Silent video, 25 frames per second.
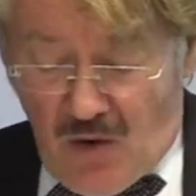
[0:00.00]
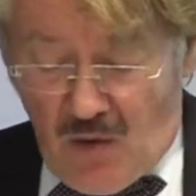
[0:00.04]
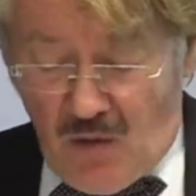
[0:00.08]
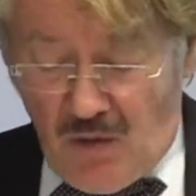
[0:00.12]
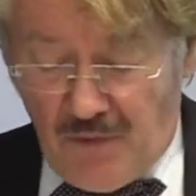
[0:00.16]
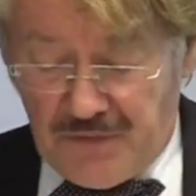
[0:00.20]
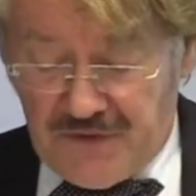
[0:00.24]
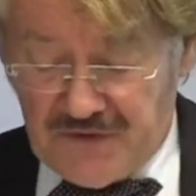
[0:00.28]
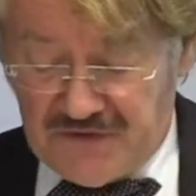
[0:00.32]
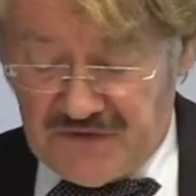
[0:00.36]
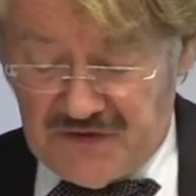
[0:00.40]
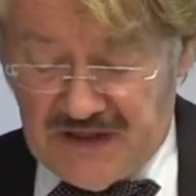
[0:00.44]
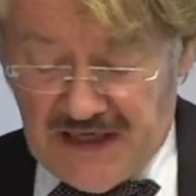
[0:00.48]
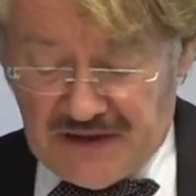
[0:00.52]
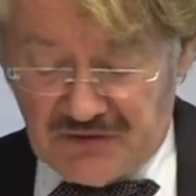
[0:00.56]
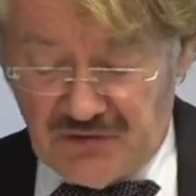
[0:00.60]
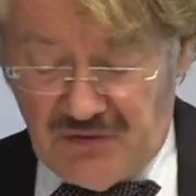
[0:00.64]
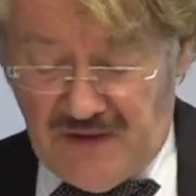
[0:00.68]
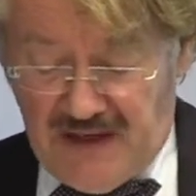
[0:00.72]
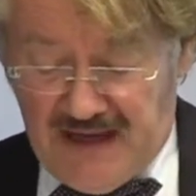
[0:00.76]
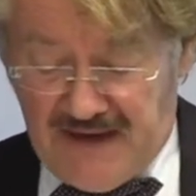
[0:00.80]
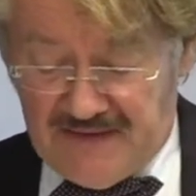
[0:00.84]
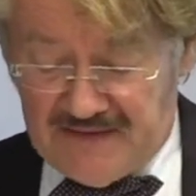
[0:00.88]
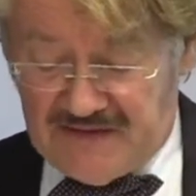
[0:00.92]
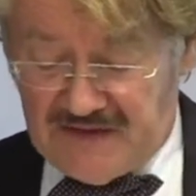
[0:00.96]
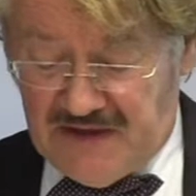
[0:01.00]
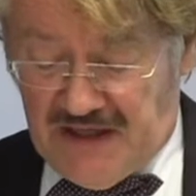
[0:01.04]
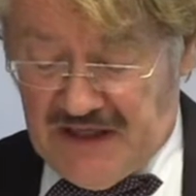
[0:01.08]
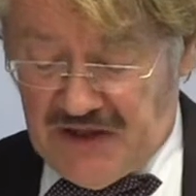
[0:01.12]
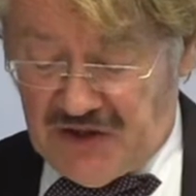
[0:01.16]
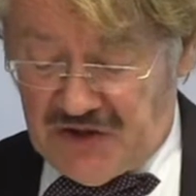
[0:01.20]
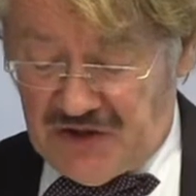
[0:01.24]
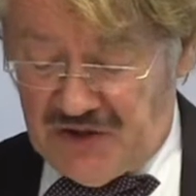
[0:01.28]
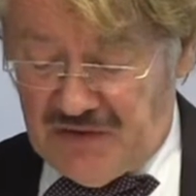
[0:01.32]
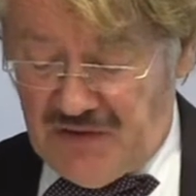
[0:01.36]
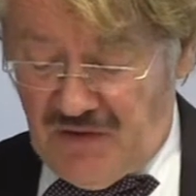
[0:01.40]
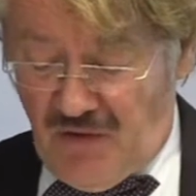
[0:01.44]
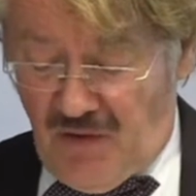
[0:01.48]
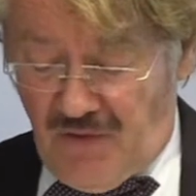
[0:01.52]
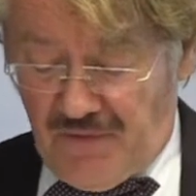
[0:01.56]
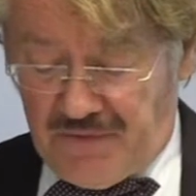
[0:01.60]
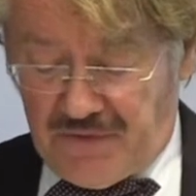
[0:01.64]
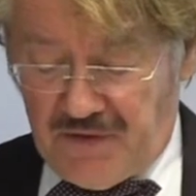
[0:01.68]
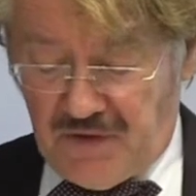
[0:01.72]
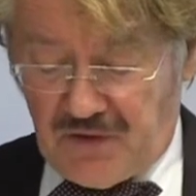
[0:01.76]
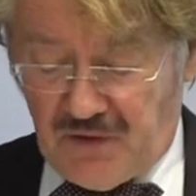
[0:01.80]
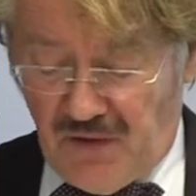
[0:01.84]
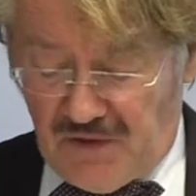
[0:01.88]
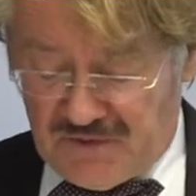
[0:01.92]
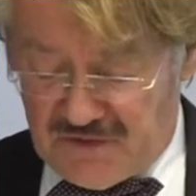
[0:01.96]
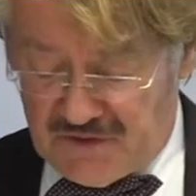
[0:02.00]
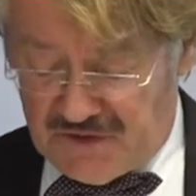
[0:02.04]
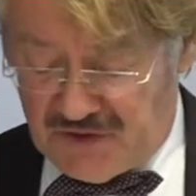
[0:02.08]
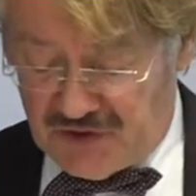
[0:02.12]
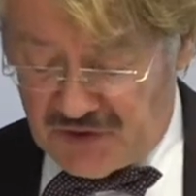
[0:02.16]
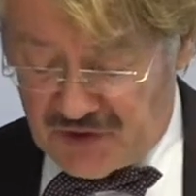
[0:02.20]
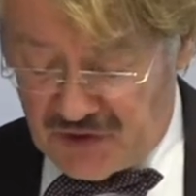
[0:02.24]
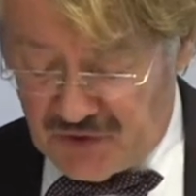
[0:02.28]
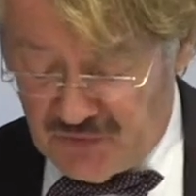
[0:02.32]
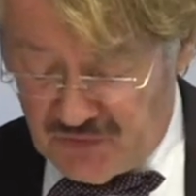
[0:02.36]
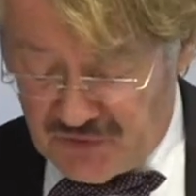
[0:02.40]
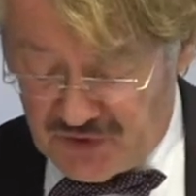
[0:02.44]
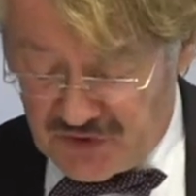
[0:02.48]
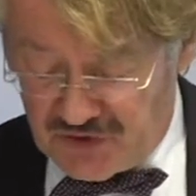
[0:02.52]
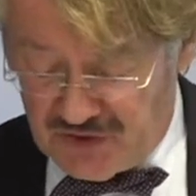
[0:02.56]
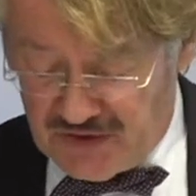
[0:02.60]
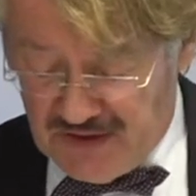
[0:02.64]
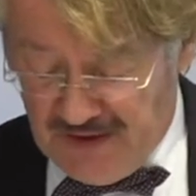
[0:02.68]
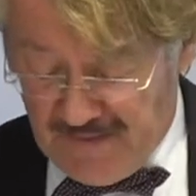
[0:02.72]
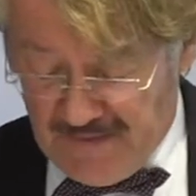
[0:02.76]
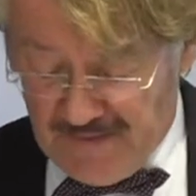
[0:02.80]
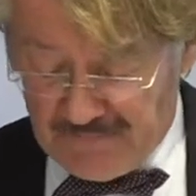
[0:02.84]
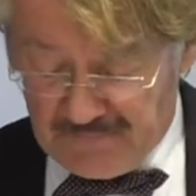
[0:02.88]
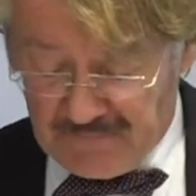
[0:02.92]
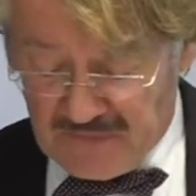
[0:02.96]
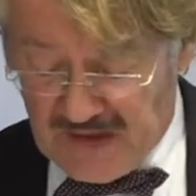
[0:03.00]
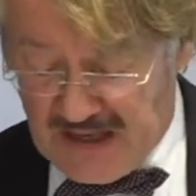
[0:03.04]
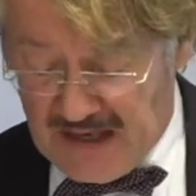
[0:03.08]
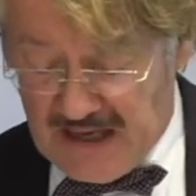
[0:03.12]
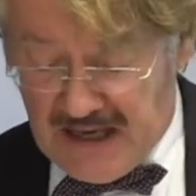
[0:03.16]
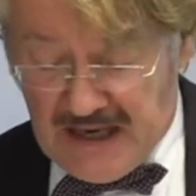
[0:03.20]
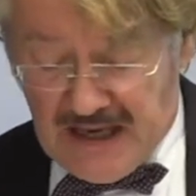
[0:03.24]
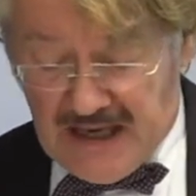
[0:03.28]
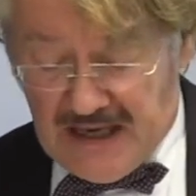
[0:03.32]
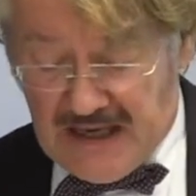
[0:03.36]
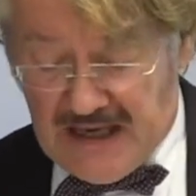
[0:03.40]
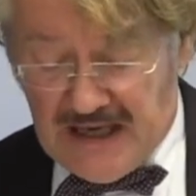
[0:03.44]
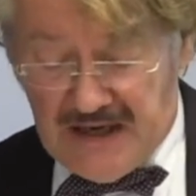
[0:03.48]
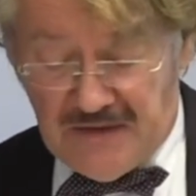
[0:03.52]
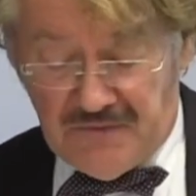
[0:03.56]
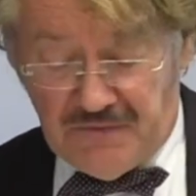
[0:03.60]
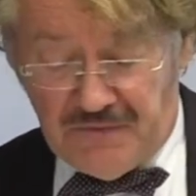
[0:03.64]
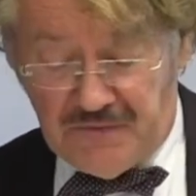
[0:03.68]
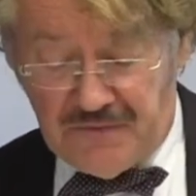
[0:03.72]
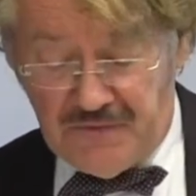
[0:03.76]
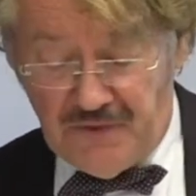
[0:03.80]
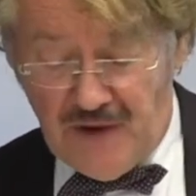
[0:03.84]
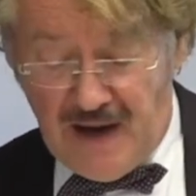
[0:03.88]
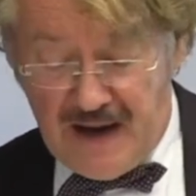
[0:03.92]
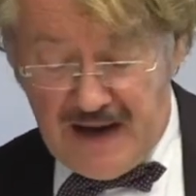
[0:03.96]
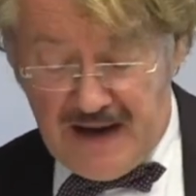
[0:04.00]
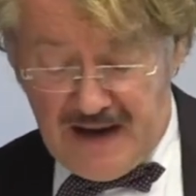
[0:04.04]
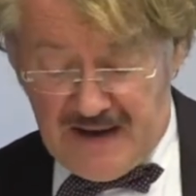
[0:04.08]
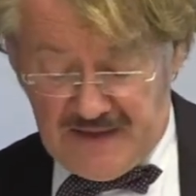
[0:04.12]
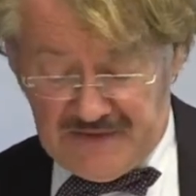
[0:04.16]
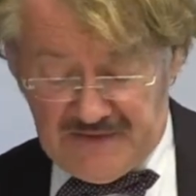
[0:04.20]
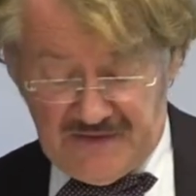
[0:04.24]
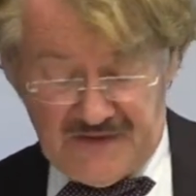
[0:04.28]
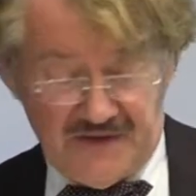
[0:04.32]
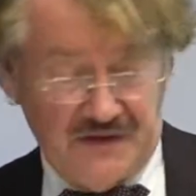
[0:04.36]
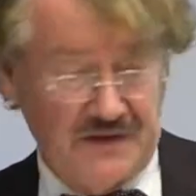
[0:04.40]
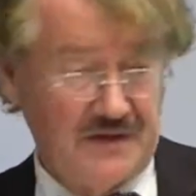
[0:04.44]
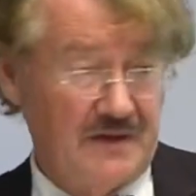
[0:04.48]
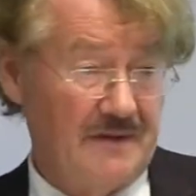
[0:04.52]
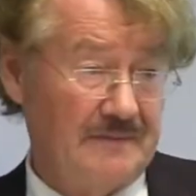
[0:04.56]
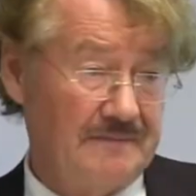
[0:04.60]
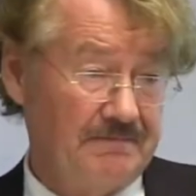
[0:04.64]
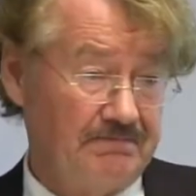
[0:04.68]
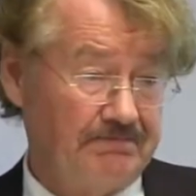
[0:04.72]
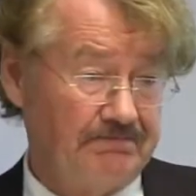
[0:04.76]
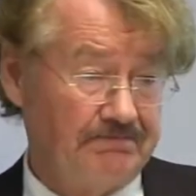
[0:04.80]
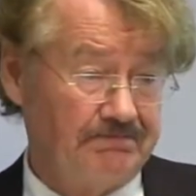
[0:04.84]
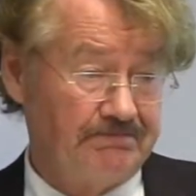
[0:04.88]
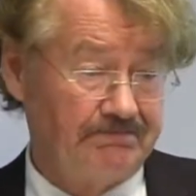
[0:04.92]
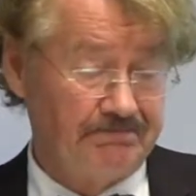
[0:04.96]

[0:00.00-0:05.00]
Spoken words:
or the sexualization of the constitution in France.